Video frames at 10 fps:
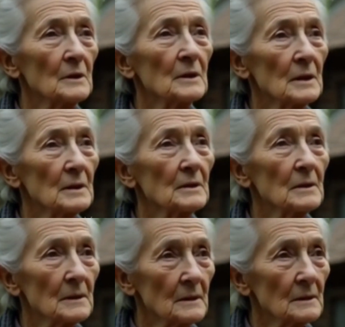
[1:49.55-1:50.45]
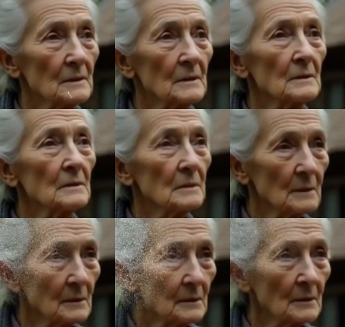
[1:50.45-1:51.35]
like, what he
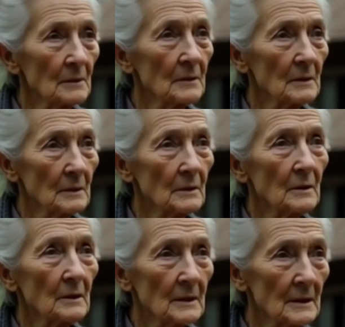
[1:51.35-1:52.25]
was capable of.